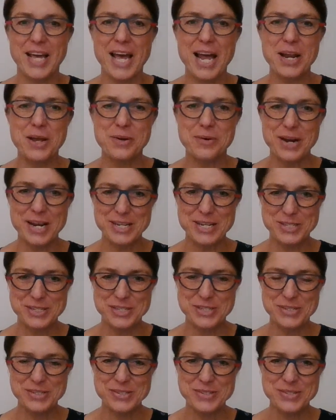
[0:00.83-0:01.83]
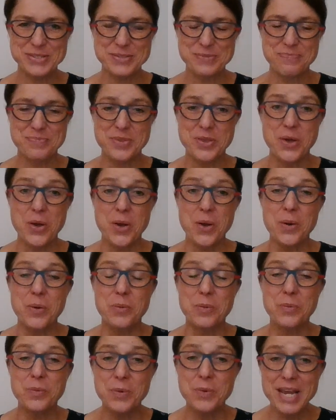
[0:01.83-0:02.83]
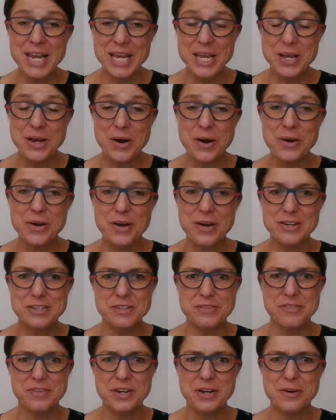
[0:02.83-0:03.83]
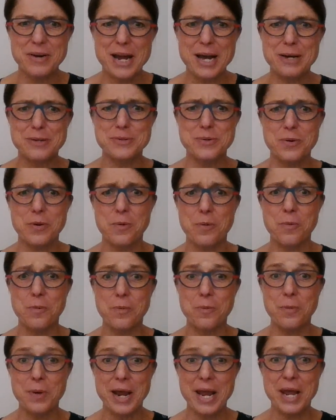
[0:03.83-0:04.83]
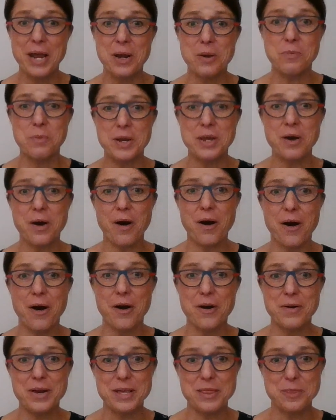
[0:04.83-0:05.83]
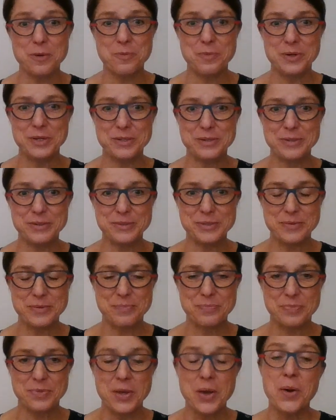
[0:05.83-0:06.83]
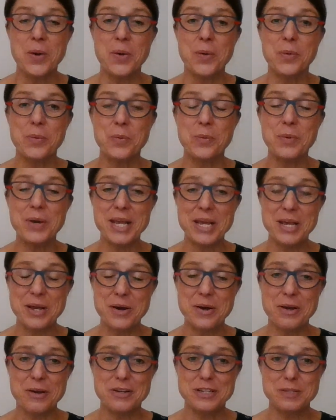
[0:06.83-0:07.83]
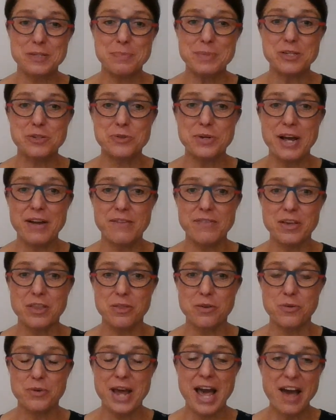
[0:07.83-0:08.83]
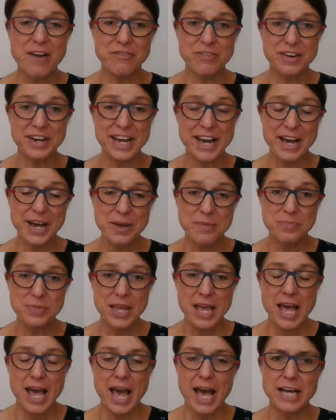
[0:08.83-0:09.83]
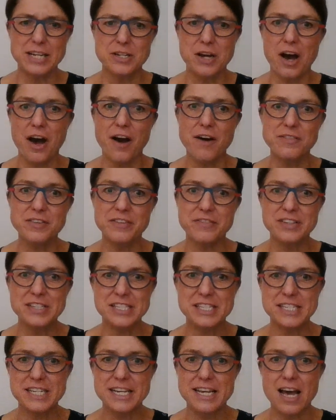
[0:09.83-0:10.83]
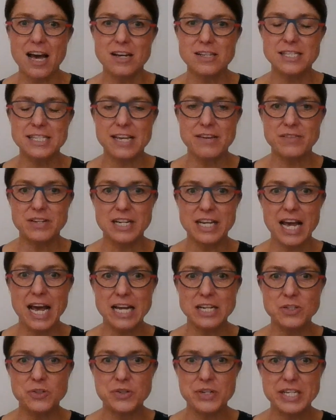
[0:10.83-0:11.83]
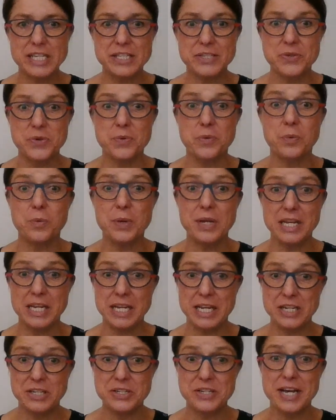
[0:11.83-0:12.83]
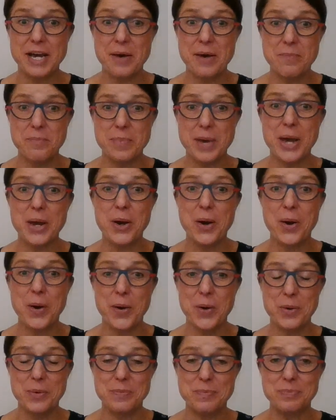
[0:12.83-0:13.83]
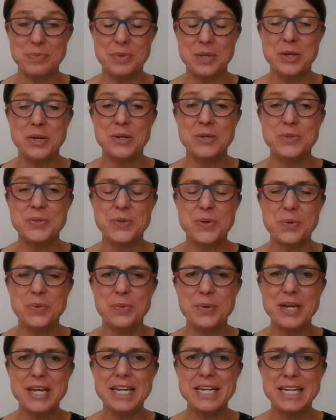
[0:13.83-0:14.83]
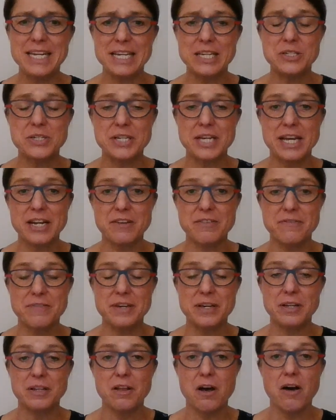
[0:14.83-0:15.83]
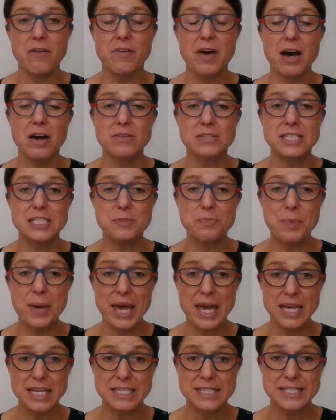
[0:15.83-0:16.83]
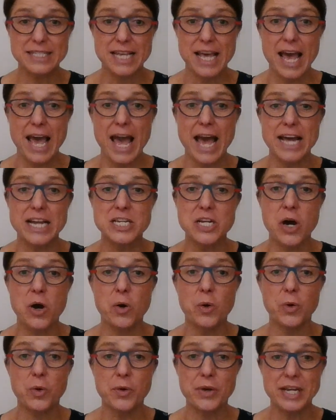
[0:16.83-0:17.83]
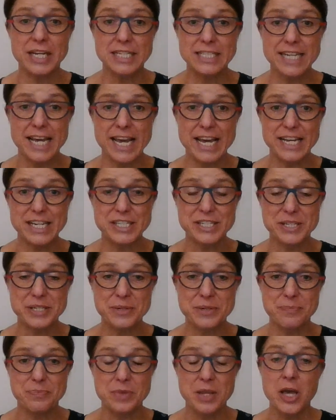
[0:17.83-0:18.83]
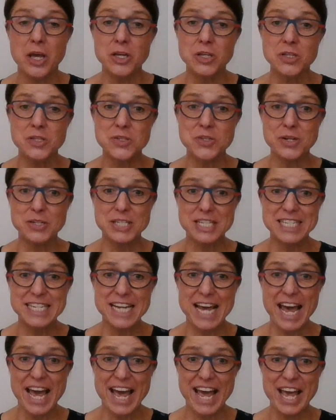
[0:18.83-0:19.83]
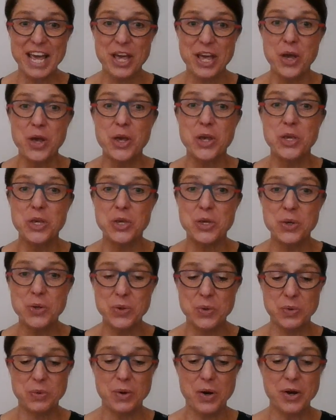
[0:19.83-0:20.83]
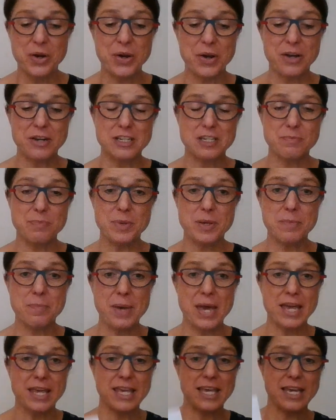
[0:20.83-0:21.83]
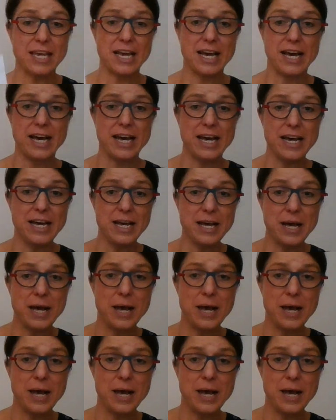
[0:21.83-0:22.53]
Hello, grade twos. We are going to figure out where we are in the world. We are going to be traveling through Africa, and after visiting our 7 countries, we need to come back home. So we need to get a feel of our space and our orientation. So today, you are going to be making a